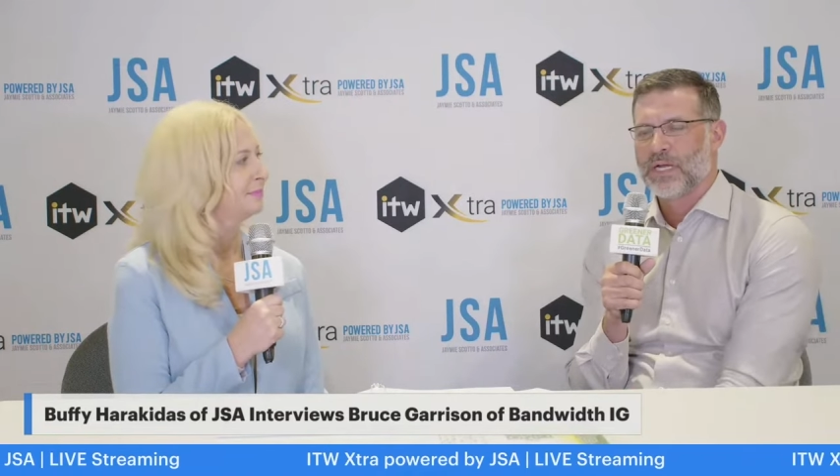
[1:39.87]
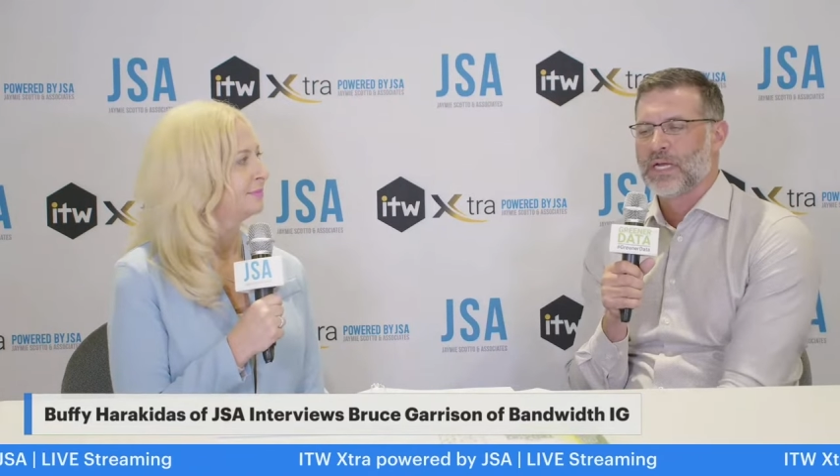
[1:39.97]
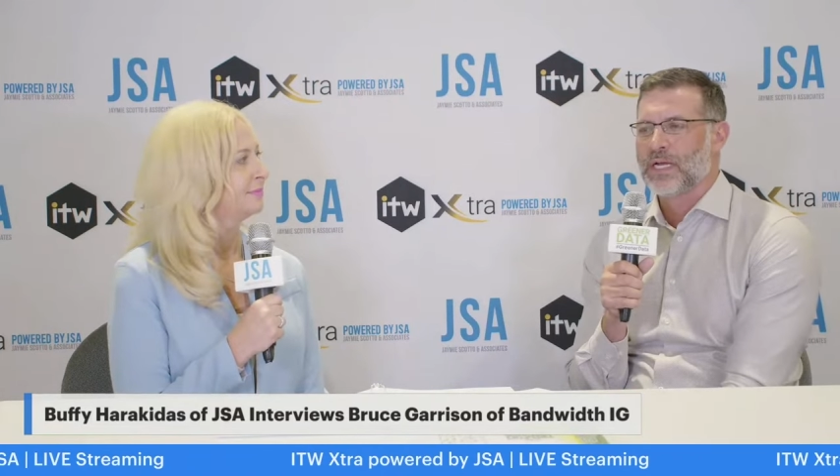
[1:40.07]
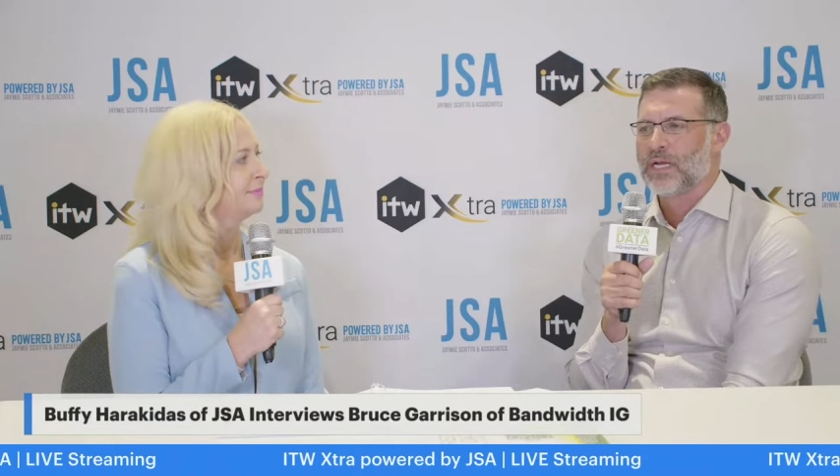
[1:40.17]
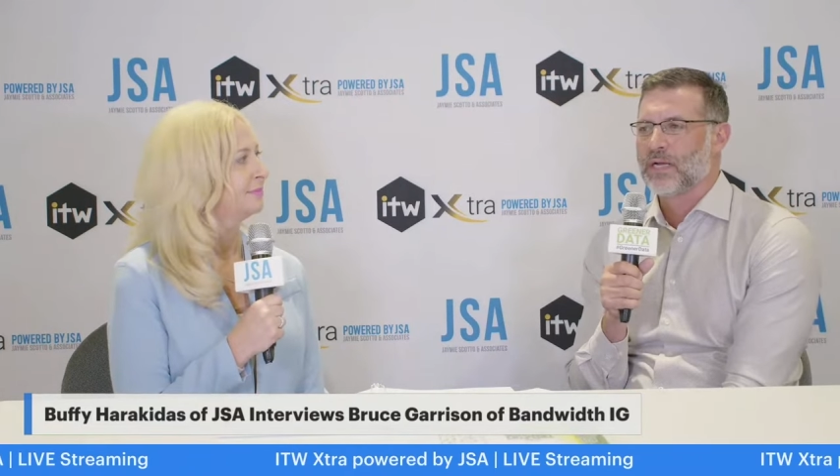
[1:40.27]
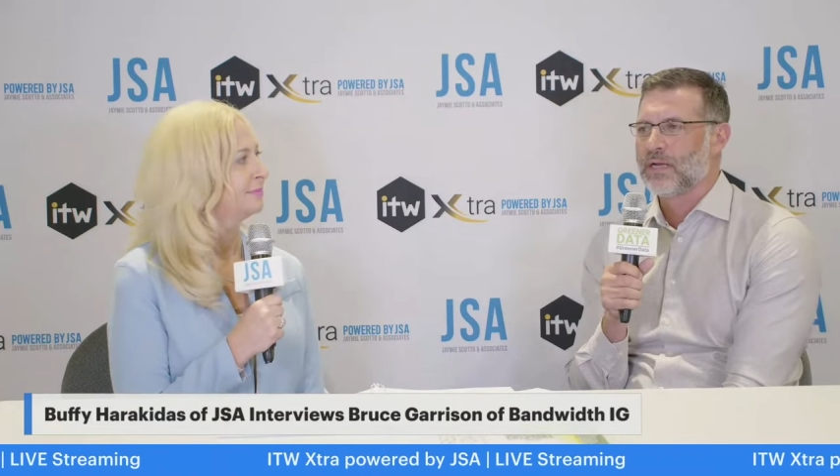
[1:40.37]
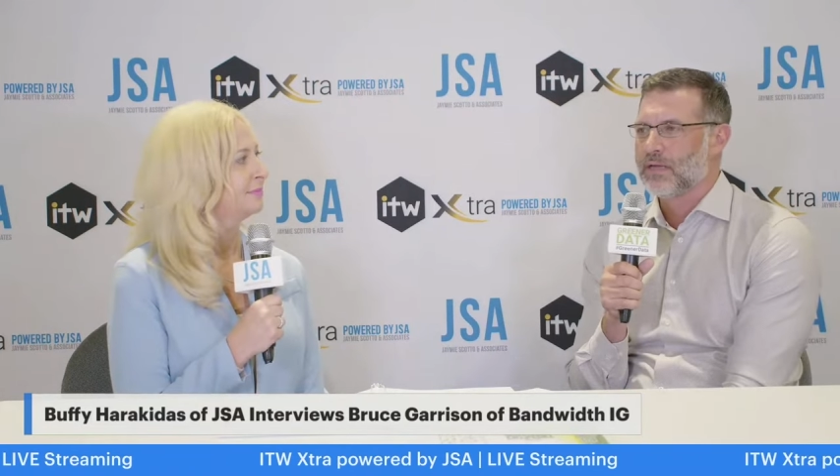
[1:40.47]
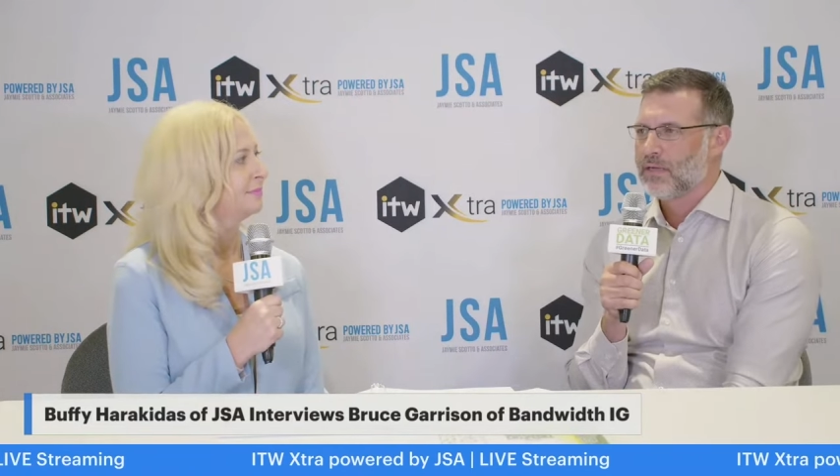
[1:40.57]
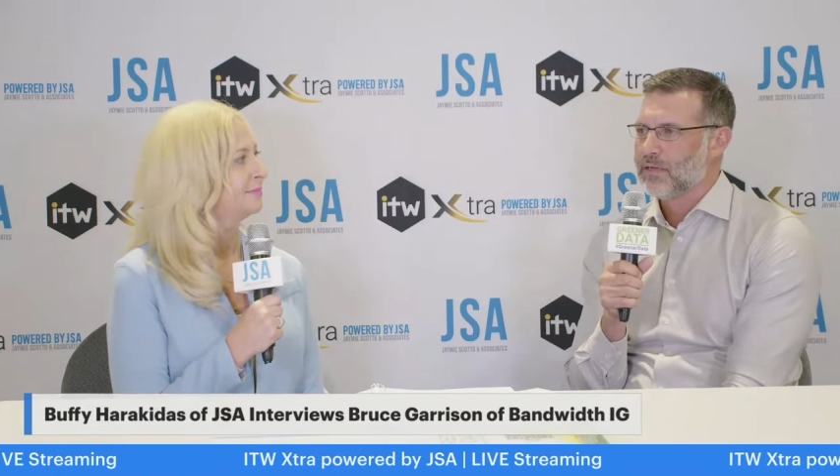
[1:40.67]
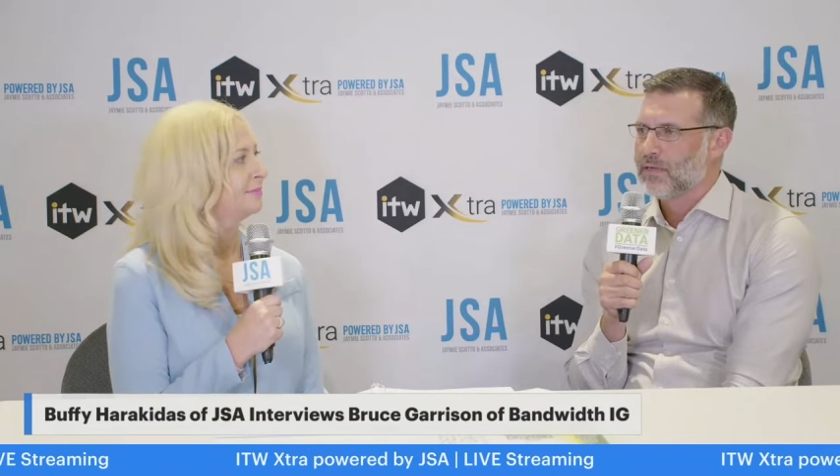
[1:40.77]
uh,
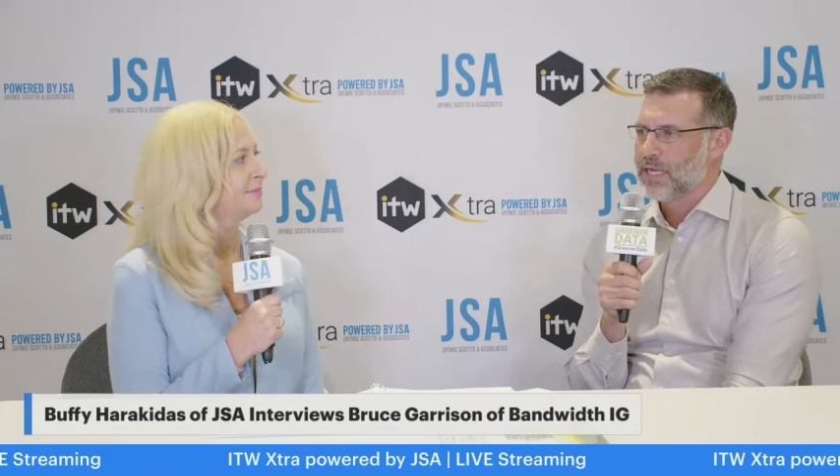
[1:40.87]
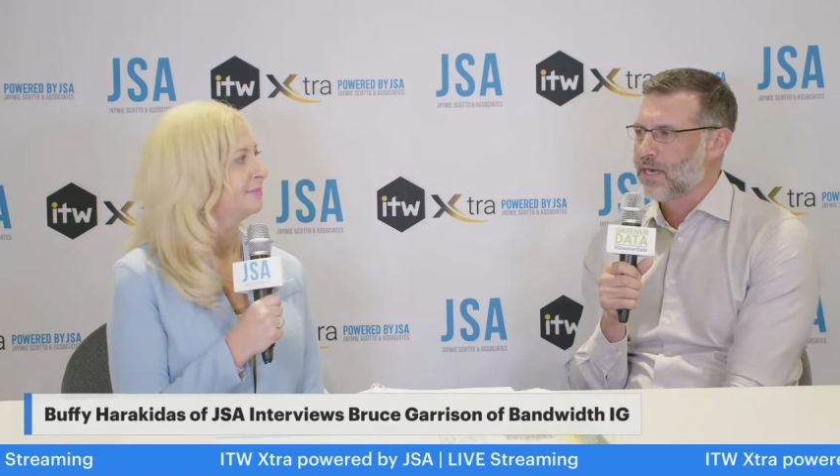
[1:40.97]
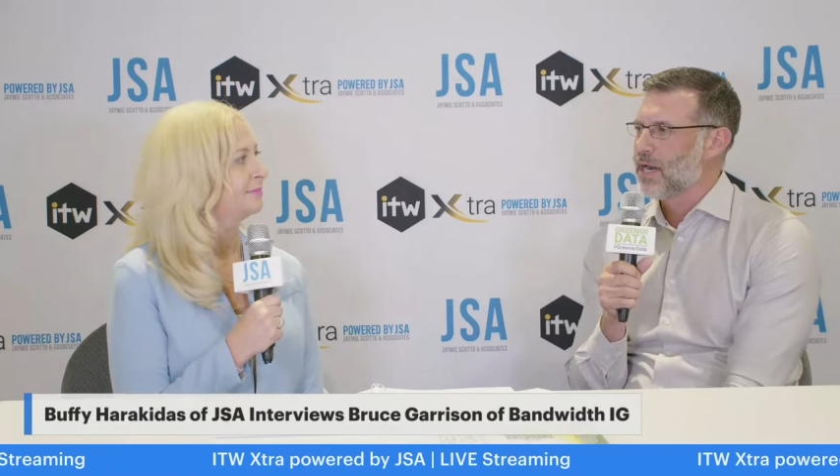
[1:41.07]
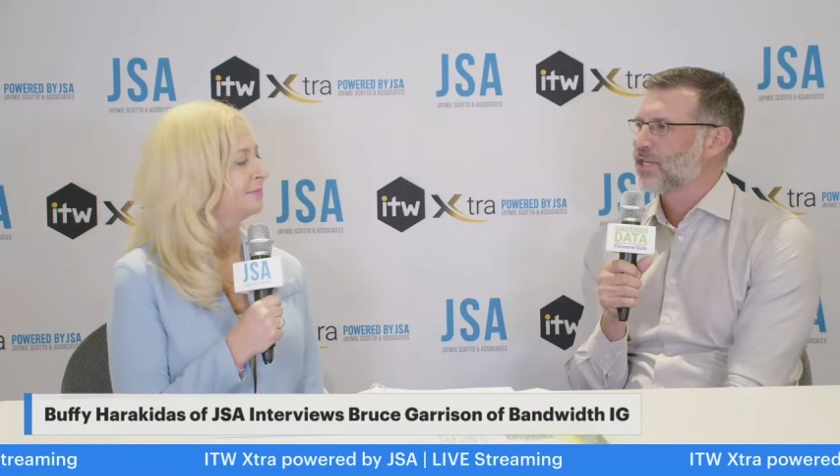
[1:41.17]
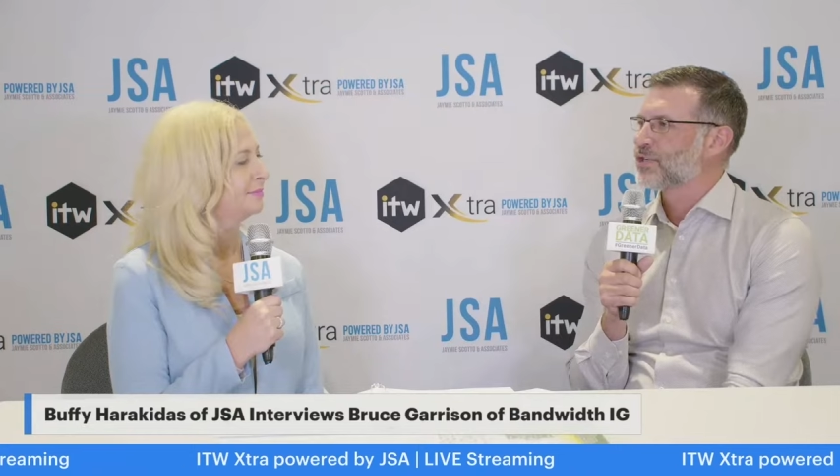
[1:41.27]
internet